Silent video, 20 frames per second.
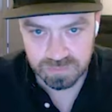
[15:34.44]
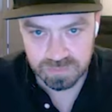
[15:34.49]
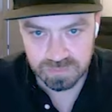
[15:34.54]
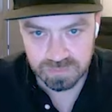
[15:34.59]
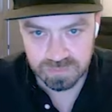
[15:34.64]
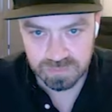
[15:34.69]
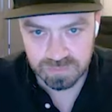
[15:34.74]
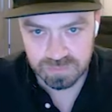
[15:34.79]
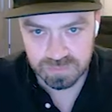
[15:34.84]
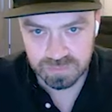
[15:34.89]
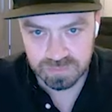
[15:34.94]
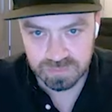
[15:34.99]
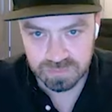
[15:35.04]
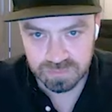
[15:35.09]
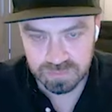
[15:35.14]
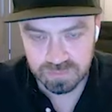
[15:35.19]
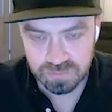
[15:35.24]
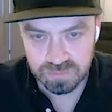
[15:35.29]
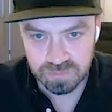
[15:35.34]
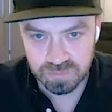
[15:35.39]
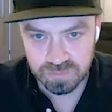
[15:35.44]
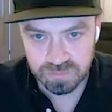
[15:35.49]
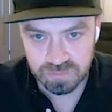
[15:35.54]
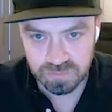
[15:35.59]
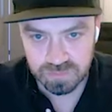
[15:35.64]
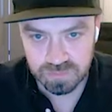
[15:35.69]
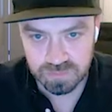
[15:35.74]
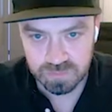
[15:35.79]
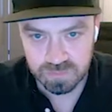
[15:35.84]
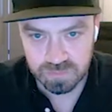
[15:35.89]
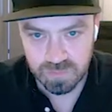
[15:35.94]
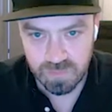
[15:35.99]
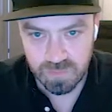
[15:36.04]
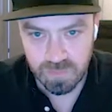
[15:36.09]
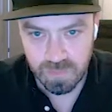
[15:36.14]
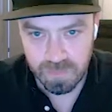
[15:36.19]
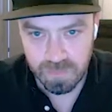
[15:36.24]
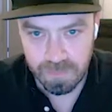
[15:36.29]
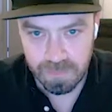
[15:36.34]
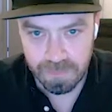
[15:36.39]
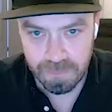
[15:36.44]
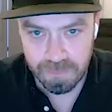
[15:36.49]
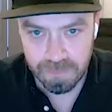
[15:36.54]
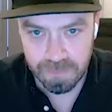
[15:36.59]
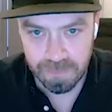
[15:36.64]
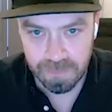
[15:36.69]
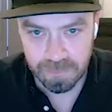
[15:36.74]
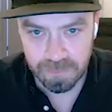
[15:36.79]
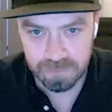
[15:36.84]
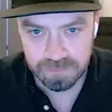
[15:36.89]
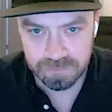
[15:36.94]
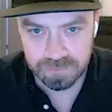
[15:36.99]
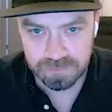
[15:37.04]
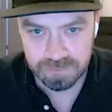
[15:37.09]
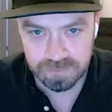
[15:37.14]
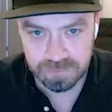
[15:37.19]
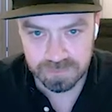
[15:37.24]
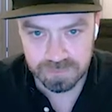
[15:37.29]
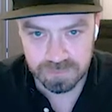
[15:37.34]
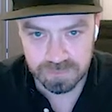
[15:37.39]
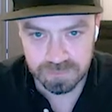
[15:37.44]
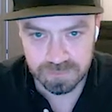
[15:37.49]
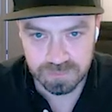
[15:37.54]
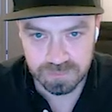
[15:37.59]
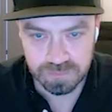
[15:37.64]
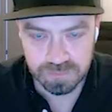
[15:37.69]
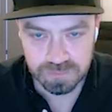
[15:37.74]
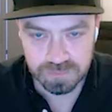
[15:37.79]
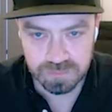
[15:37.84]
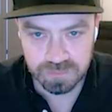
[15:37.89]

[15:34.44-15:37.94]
No words are spoken by the person on screen.